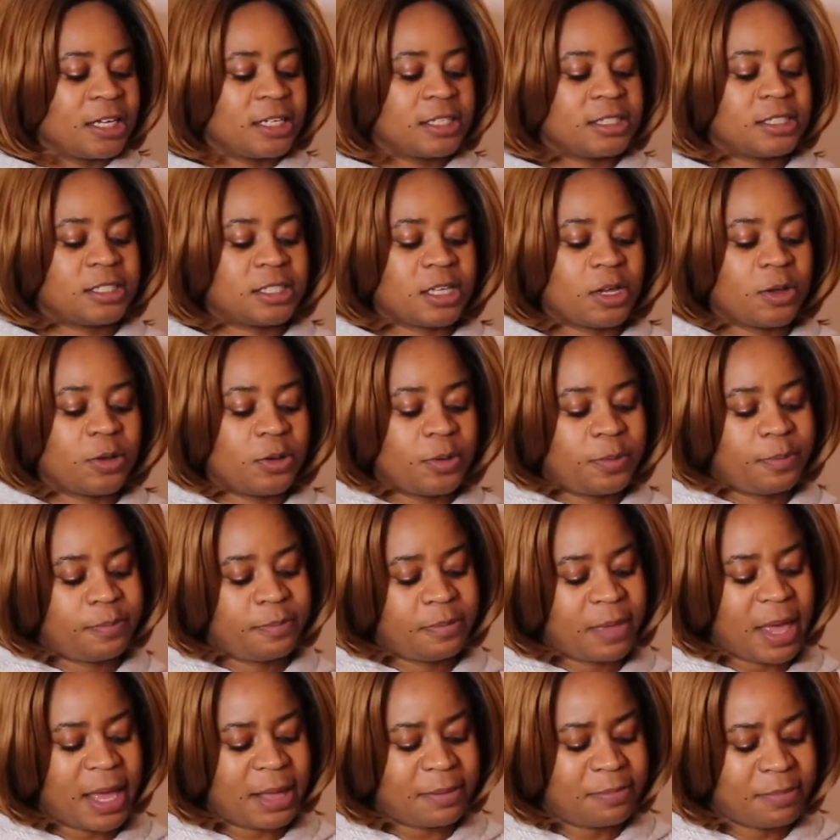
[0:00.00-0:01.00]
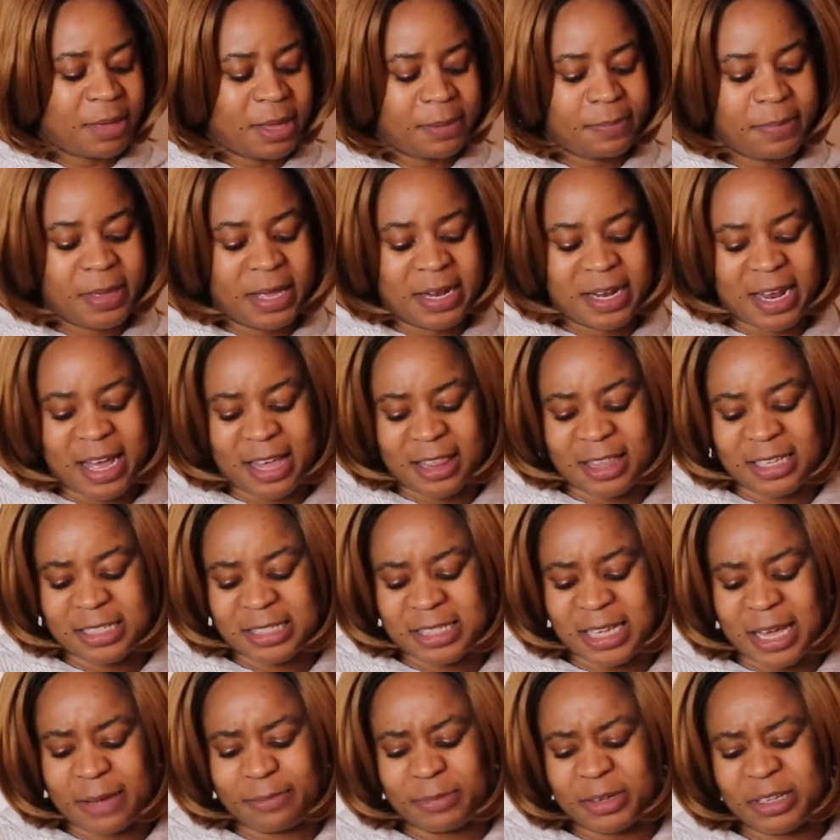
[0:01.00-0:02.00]
So Mac maybe another
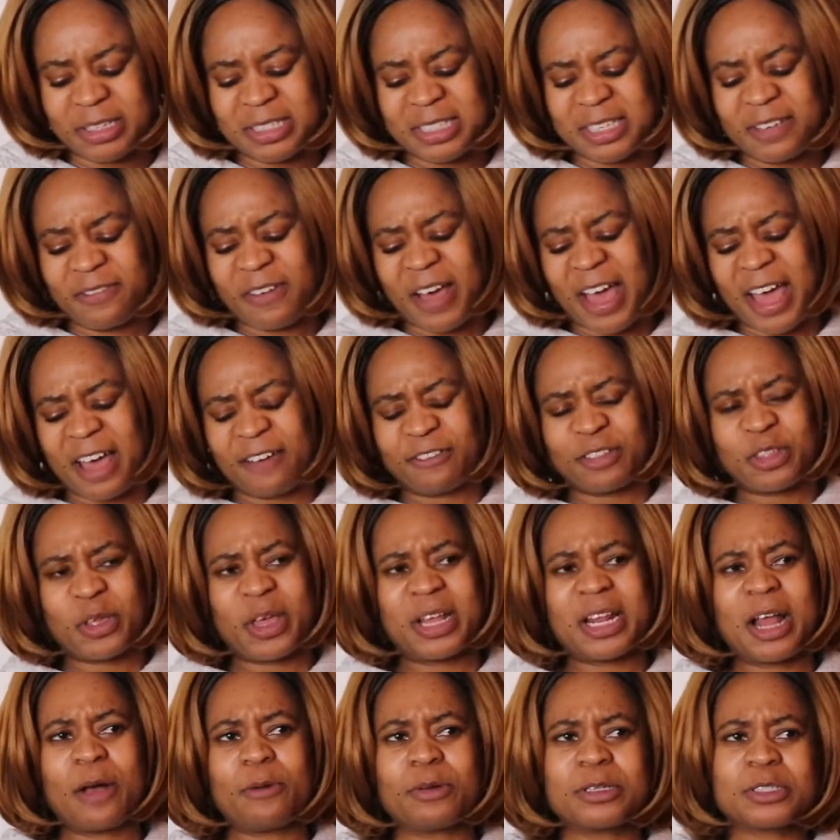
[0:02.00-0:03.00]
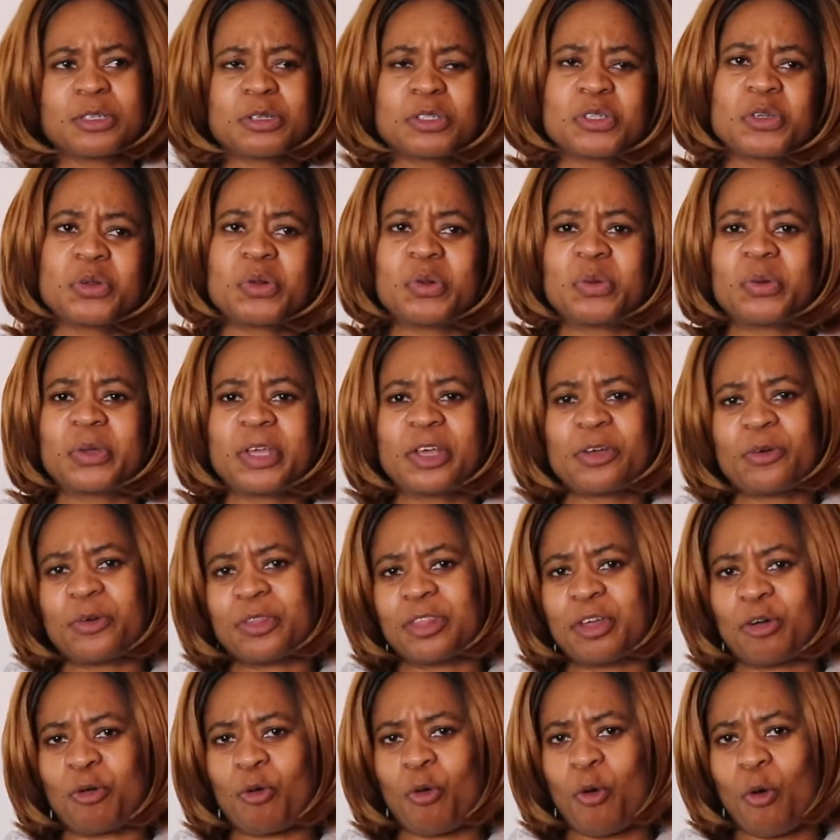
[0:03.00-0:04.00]
time, because if I have to. And I was also looking on
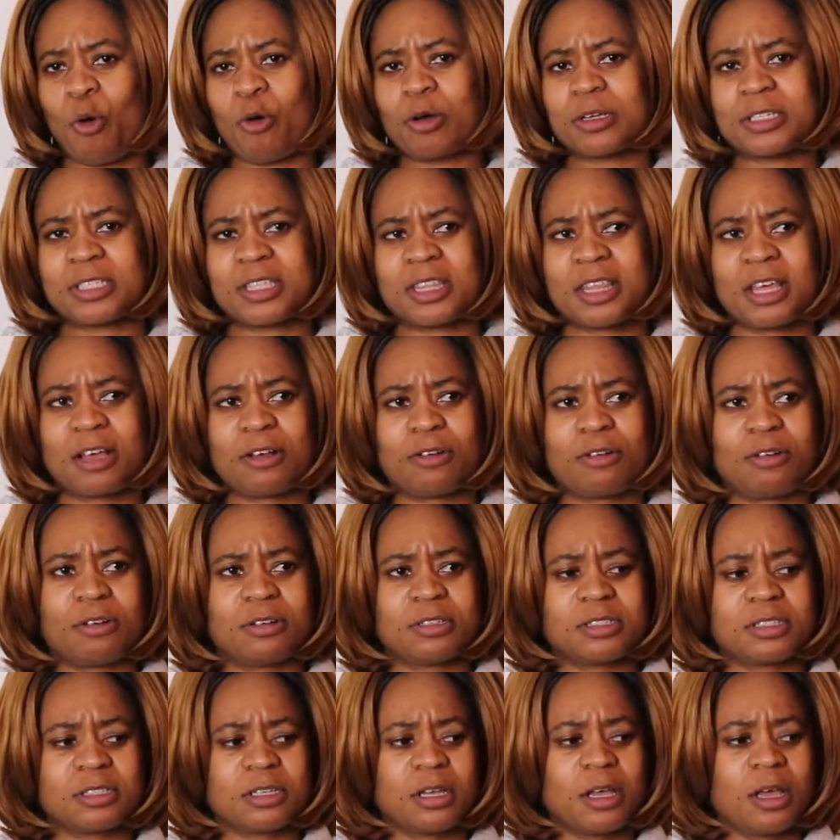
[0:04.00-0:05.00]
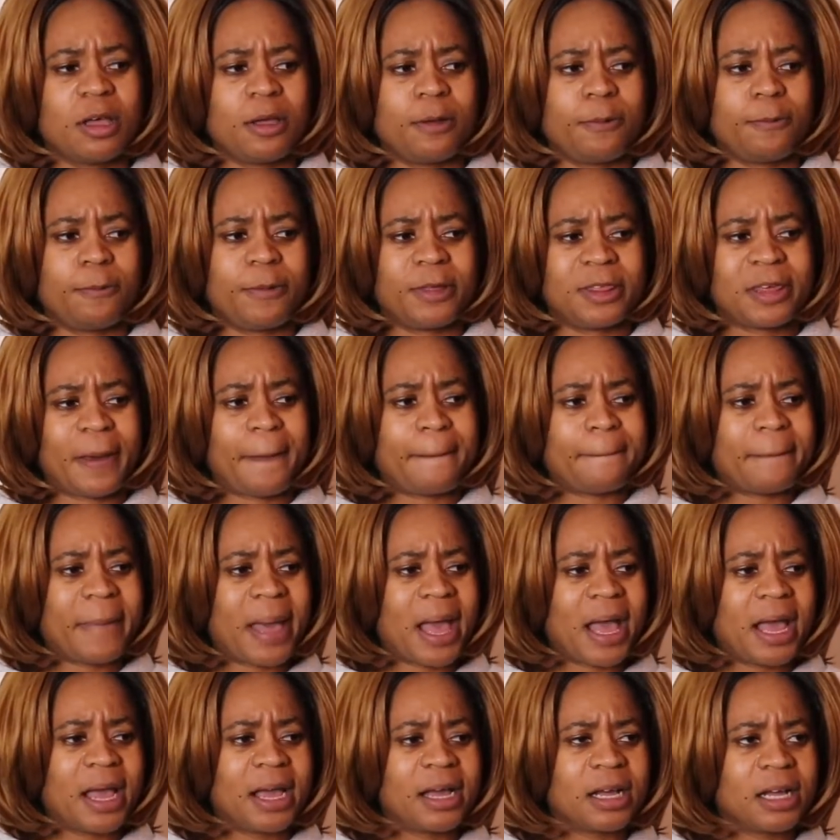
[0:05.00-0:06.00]
the cost thing, because with
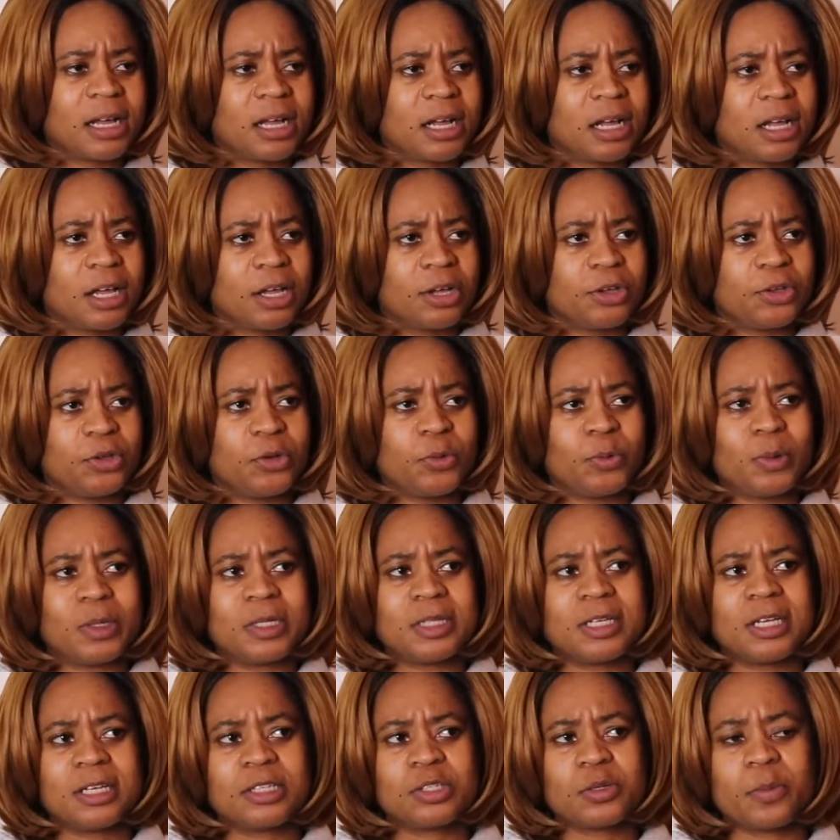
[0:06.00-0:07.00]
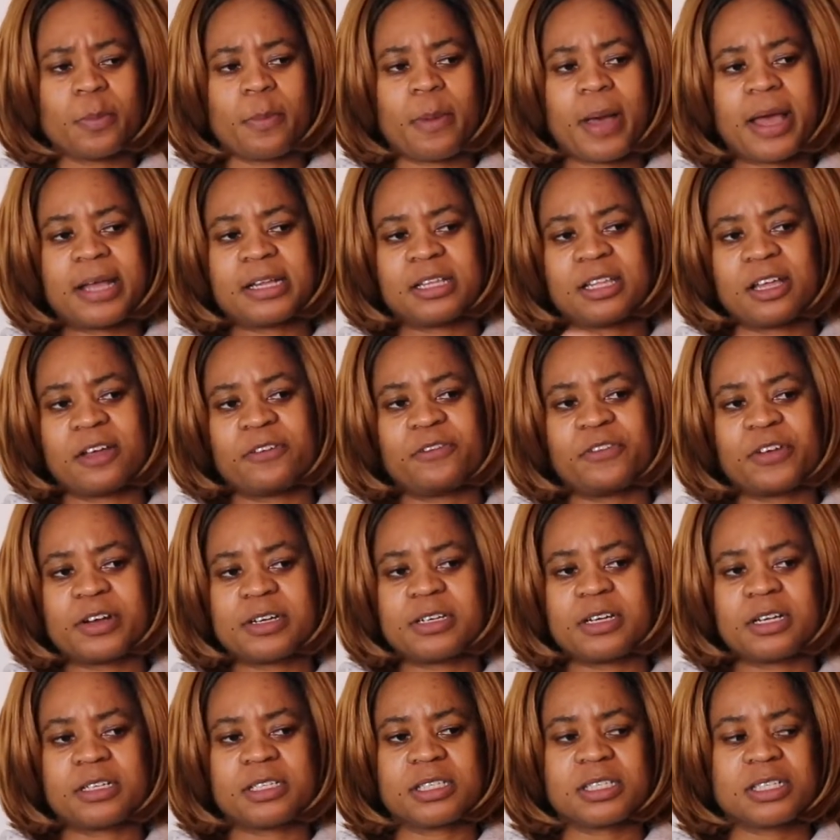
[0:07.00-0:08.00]
Mac you will need to buy
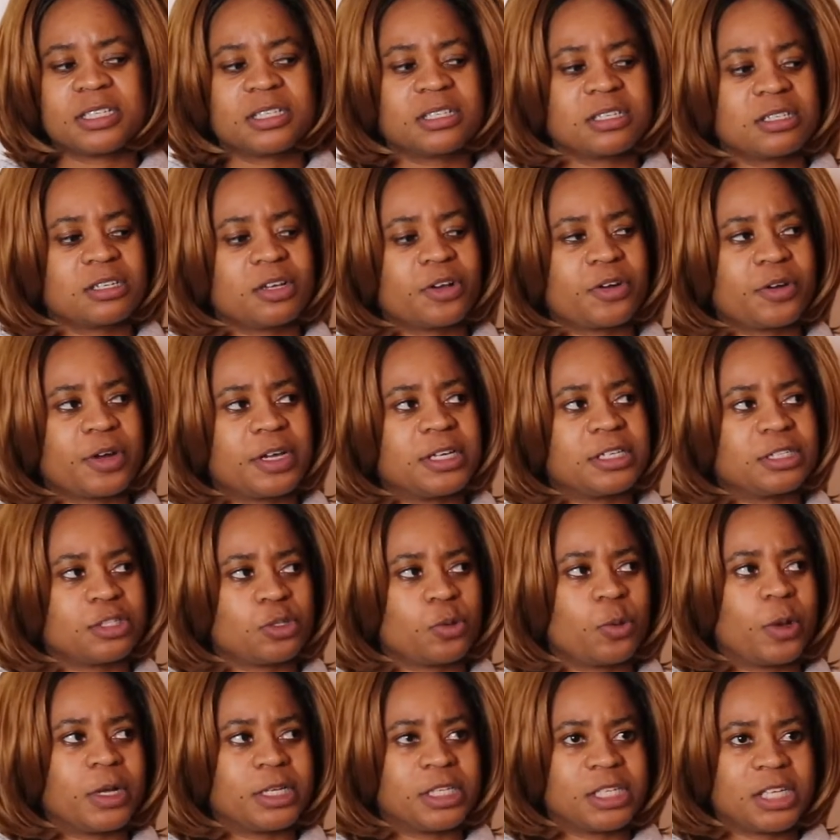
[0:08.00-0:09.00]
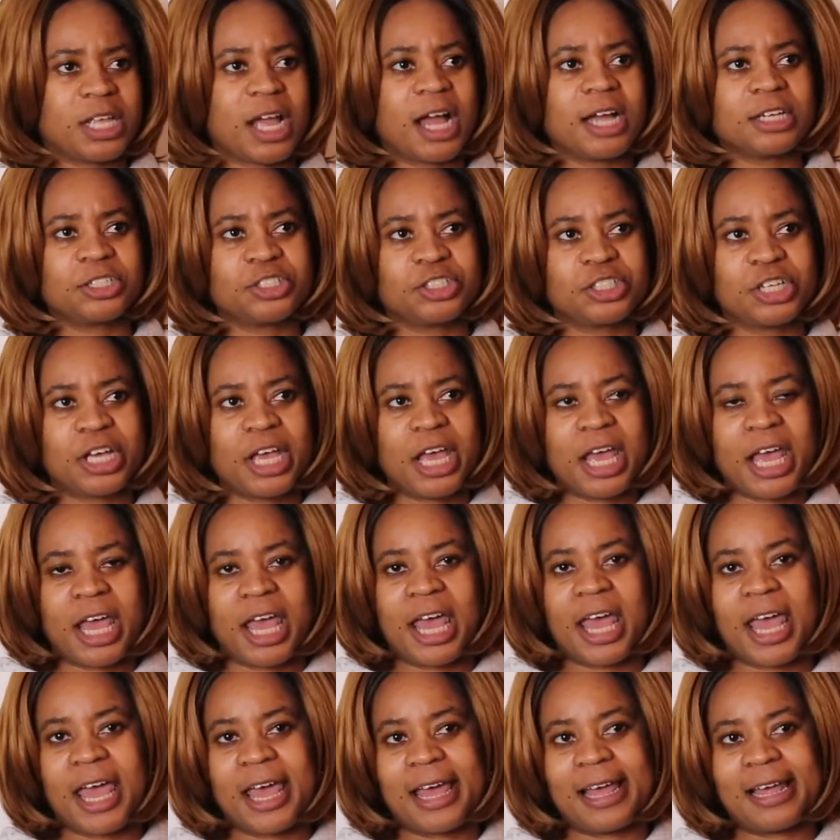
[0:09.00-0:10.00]
different accessories to attach,
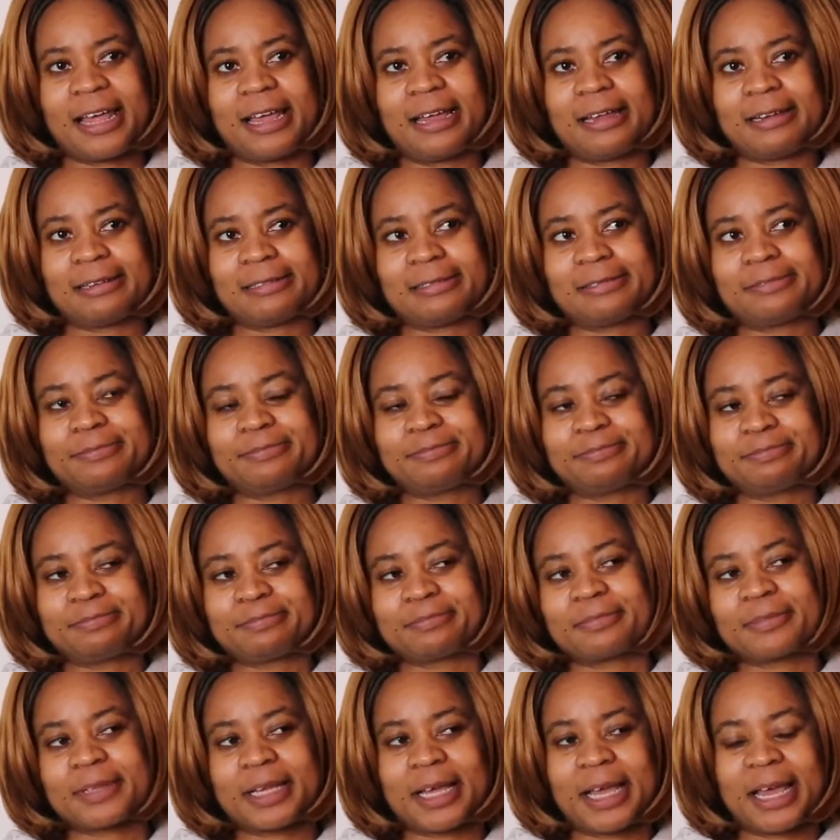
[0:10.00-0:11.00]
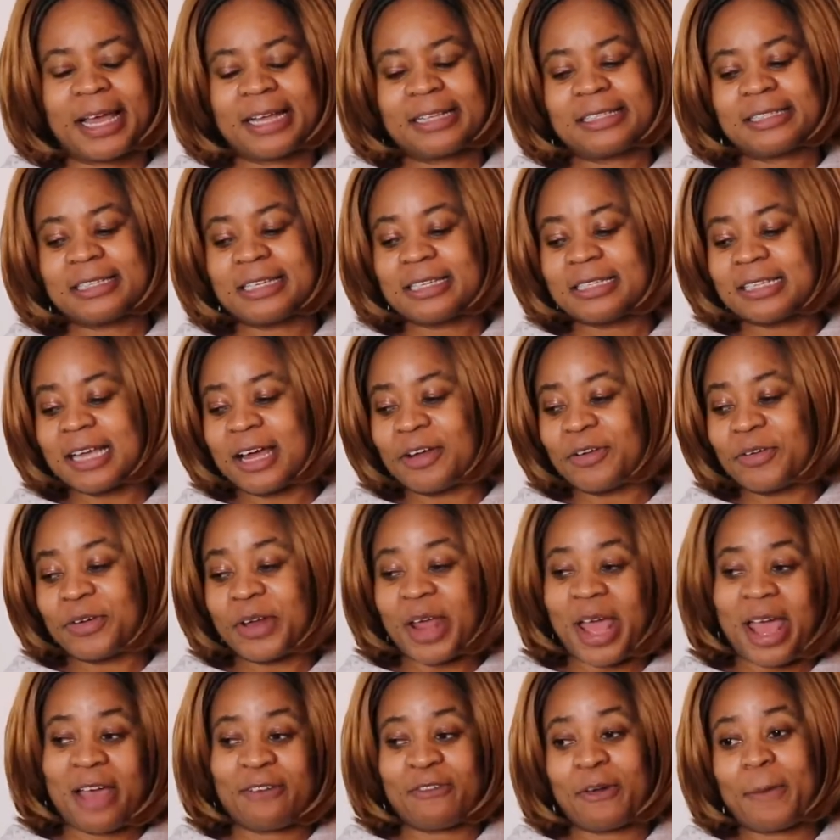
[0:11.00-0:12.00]
and since I don't
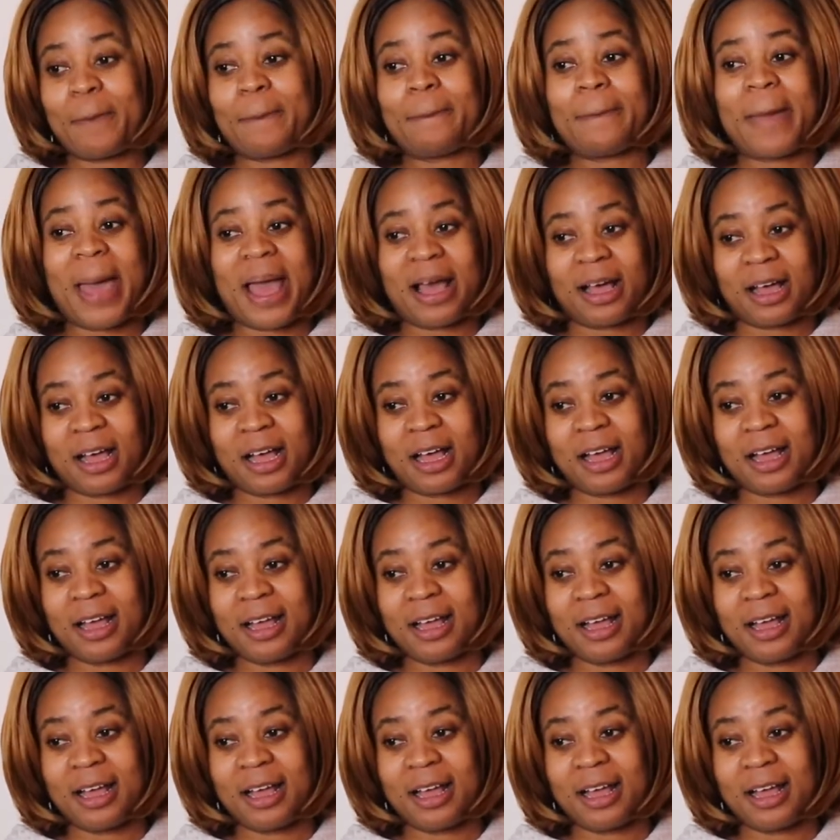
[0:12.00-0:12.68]
have a Mac